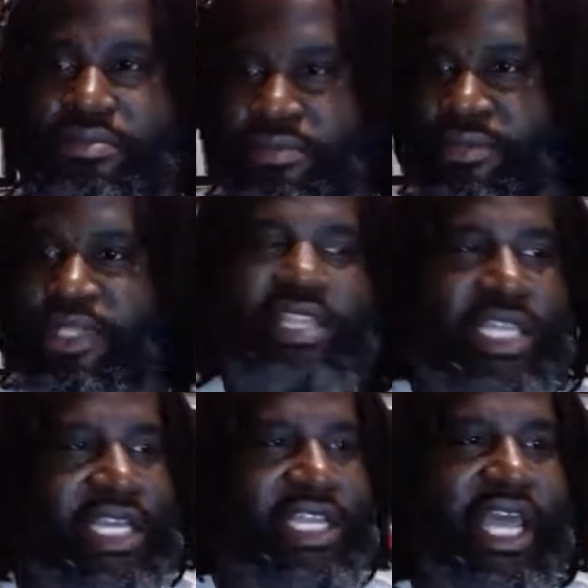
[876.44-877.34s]
Nothing
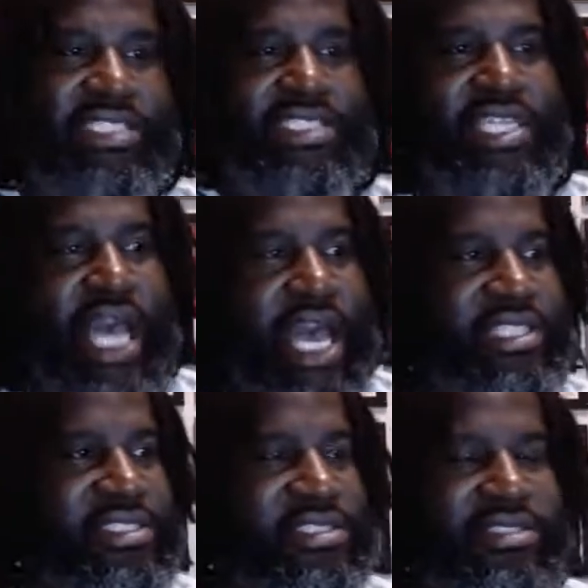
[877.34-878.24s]
connects the
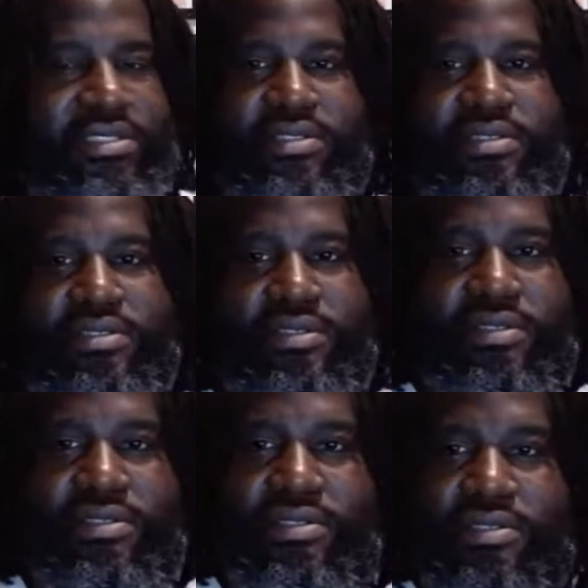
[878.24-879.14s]
dots.
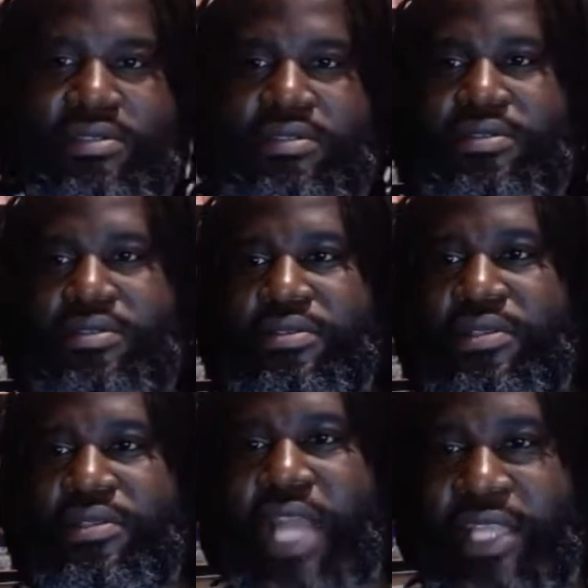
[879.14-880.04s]

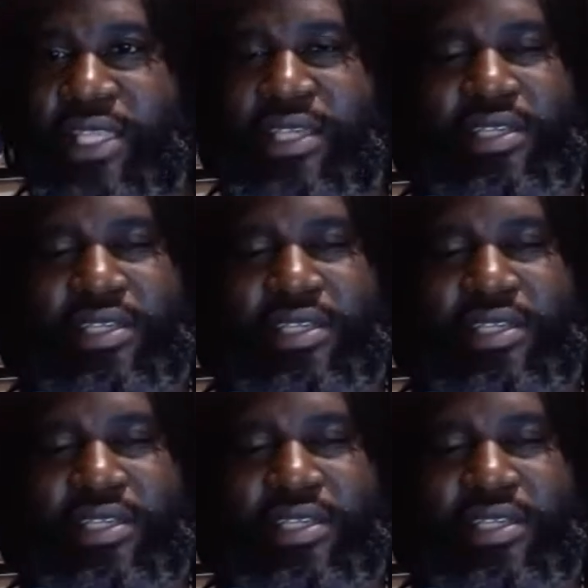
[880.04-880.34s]
Nothing.